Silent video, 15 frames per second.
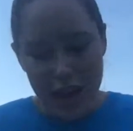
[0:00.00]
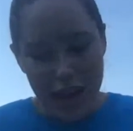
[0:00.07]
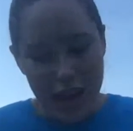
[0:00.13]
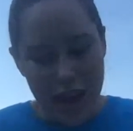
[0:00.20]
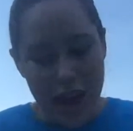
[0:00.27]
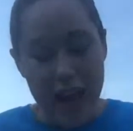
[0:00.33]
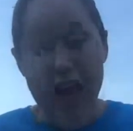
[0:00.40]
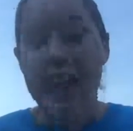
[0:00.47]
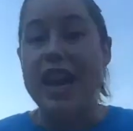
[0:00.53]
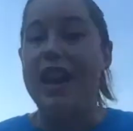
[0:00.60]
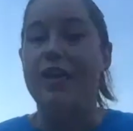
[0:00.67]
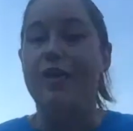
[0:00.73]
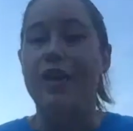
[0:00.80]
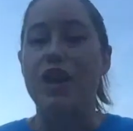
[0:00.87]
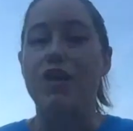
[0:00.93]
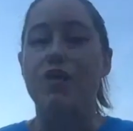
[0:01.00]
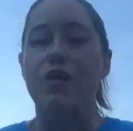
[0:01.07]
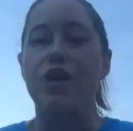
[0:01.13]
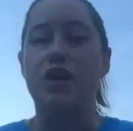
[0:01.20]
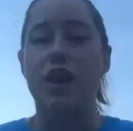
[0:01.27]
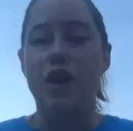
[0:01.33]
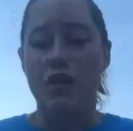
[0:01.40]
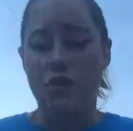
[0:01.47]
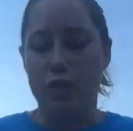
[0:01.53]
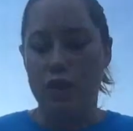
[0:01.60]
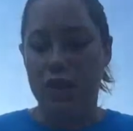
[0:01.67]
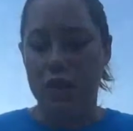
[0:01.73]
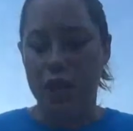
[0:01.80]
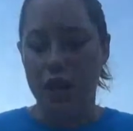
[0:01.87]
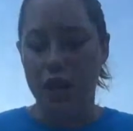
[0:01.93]
And if you
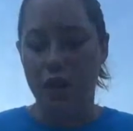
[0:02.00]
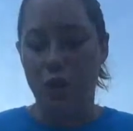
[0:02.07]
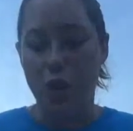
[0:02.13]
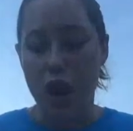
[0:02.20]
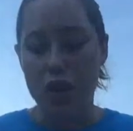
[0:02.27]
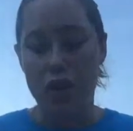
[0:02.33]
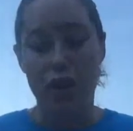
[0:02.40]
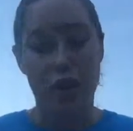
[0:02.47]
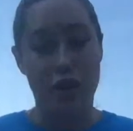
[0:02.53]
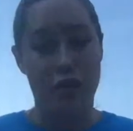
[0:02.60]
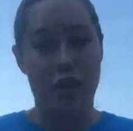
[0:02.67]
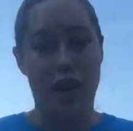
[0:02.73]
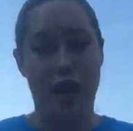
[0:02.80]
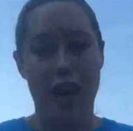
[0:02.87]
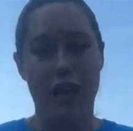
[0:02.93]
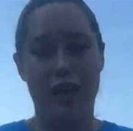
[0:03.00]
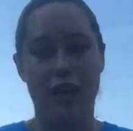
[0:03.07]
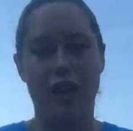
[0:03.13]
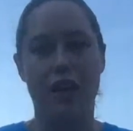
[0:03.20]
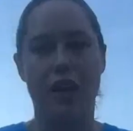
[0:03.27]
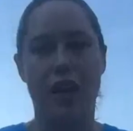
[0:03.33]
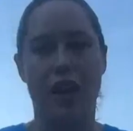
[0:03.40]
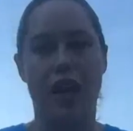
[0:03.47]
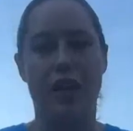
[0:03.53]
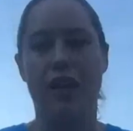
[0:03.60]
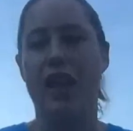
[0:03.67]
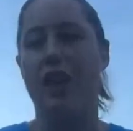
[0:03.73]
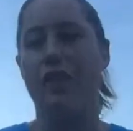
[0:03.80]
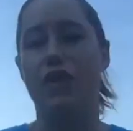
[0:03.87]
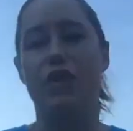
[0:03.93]
don't want to do that,
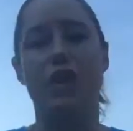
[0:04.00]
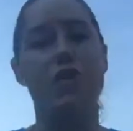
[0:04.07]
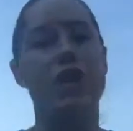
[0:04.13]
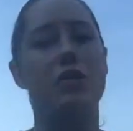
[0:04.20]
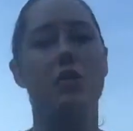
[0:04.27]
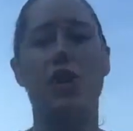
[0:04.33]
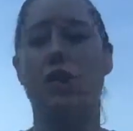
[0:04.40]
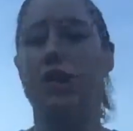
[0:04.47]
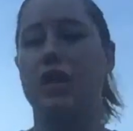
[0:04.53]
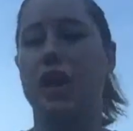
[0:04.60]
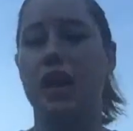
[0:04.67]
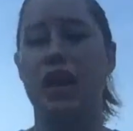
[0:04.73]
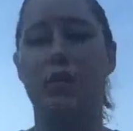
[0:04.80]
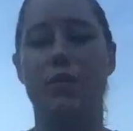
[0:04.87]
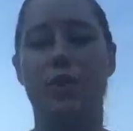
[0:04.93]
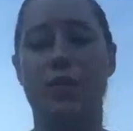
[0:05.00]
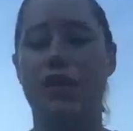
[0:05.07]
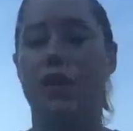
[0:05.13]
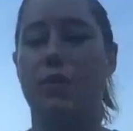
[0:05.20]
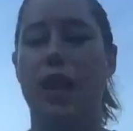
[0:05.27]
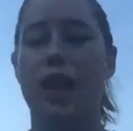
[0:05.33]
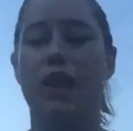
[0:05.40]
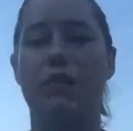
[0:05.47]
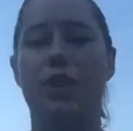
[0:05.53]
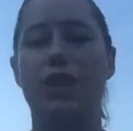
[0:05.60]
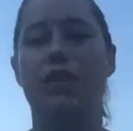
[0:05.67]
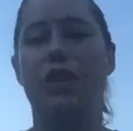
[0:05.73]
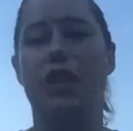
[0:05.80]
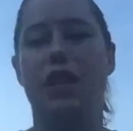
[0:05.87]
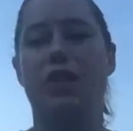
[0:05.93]
like if you don't want to post it on your personal page but you
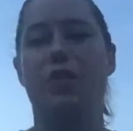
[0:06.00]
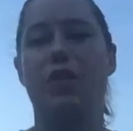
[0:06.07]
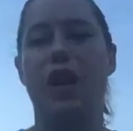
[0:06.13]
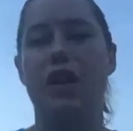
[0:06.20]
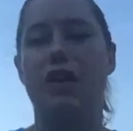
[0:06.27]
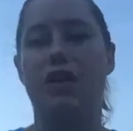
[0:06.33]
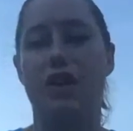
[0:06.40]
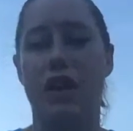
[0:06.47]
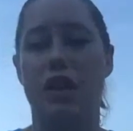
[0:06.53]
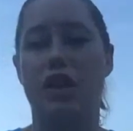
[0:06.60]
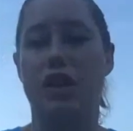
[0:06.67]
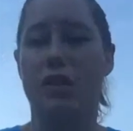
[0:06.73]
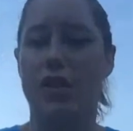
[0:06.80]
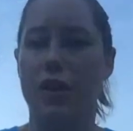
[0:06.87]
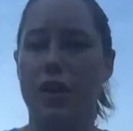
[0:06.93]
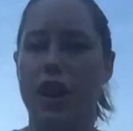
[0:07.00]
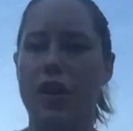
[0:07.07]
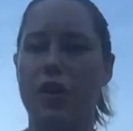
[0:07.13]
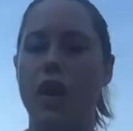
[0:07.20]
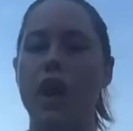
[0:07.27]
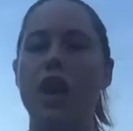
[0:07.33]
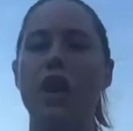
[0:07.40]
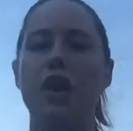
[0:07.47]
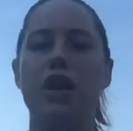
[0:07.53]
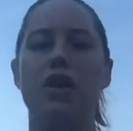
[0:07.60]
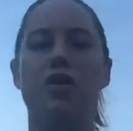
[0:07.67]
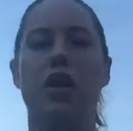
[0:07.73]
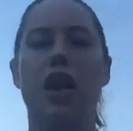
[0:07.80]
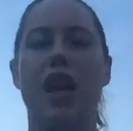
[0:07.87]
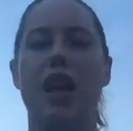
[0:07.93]
still want to share your photo,
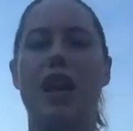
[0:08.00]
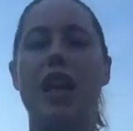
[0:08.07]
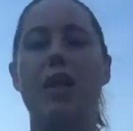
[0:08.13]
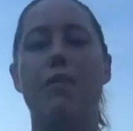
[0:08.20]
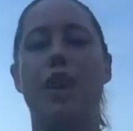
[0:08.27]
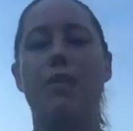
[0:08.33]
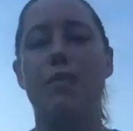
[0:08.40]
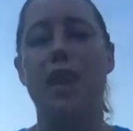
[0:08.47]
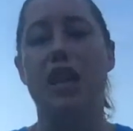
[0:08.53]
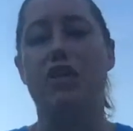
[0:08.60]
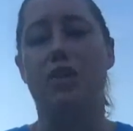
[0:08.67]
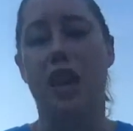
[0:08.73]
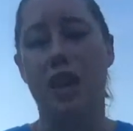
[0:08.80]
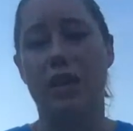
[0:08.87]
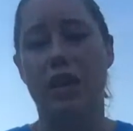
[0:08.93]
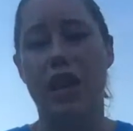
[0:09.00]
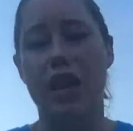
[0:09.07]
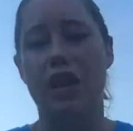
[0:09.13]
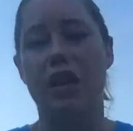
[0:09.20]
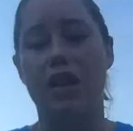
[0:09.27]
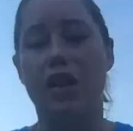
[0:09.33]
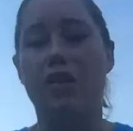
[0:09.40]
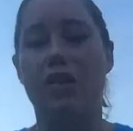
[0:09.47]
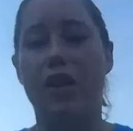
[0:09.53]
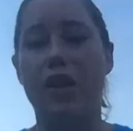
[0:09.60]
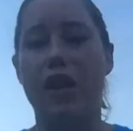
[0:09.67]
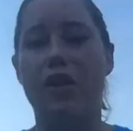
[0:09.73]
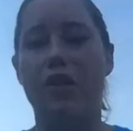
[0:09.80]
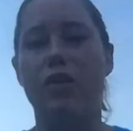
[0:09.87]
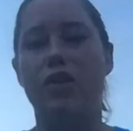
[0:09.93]
you can email me directly your
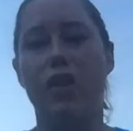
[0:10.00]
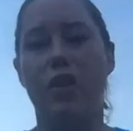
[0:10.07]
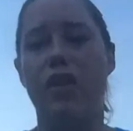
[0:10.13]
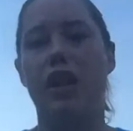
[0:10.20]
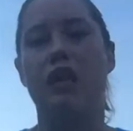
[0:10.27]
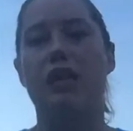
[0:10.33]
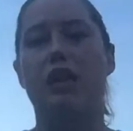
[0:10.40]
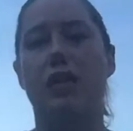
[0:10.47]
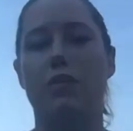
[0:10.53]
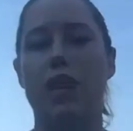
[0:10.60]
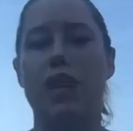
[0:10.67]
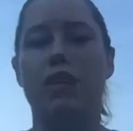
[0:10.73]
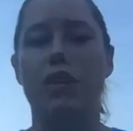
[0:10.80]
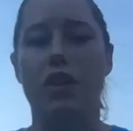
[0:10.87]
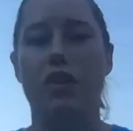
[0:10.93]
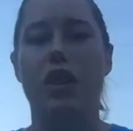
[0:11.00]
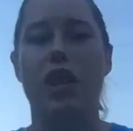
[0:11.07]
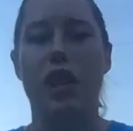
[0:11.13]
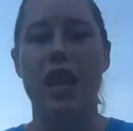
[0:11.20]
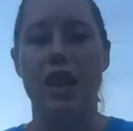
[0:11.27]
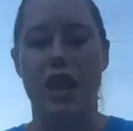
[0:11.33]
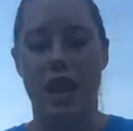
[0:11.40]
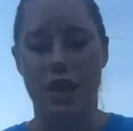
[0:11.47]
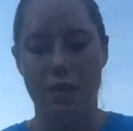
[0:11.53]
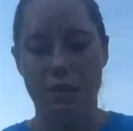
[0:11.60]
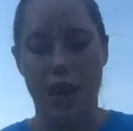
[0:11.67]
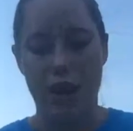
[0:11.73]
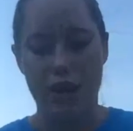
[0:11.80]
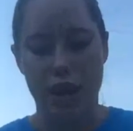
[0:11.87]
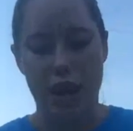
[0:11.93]
photo so it can still be included in the
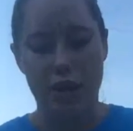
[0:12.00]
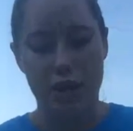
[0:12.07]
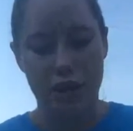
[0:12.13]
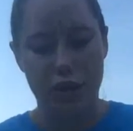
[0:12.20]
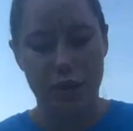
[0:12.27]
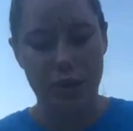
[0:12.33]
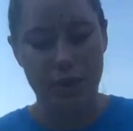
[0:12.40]
montage.